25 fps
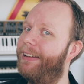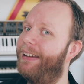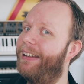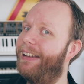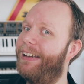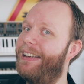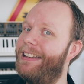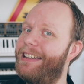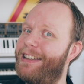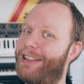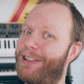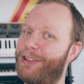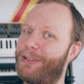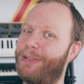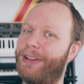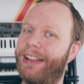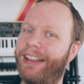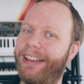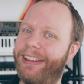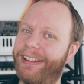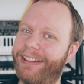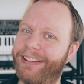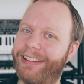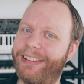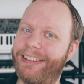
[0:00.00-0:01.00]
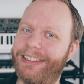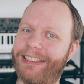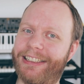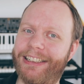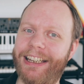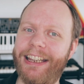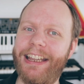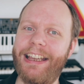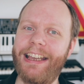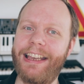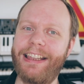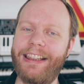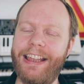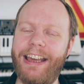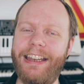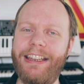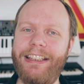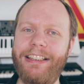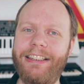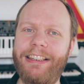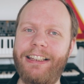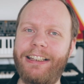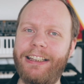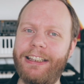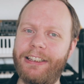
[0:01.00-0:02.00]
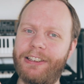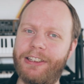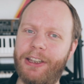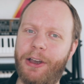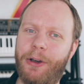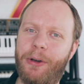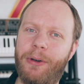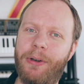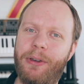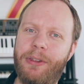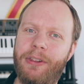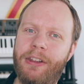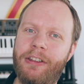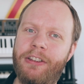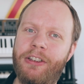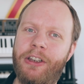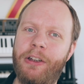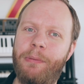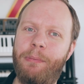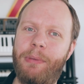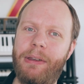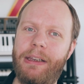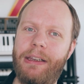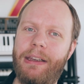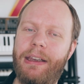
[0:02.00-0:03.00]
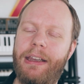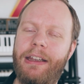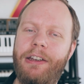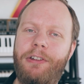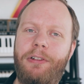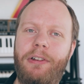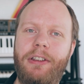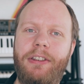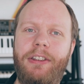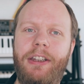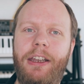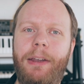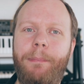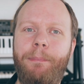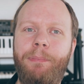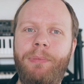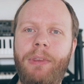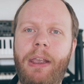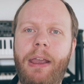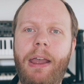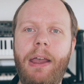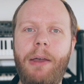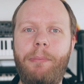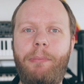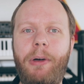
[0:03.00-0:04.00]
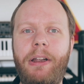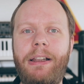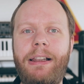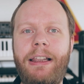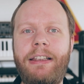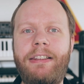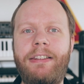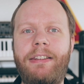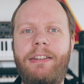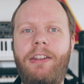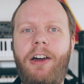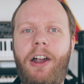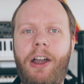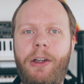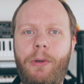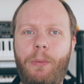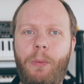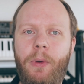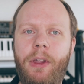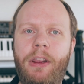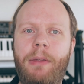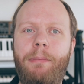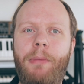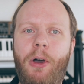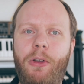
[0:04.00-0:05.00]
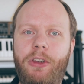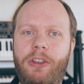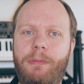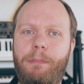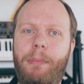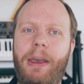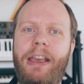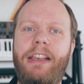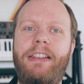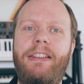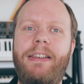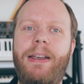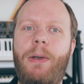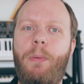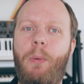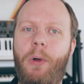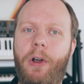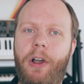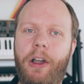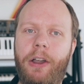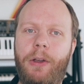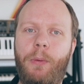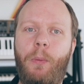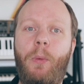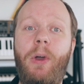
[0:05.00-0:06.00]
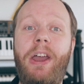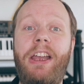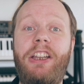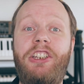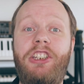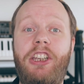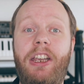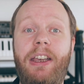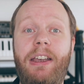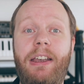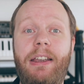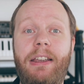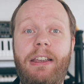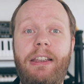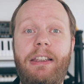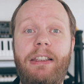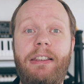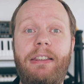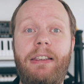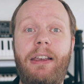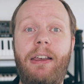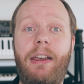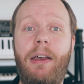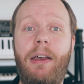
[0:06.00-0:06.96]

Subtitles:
into English that easily, so this could be interesting. But let's start with the most basic word, which is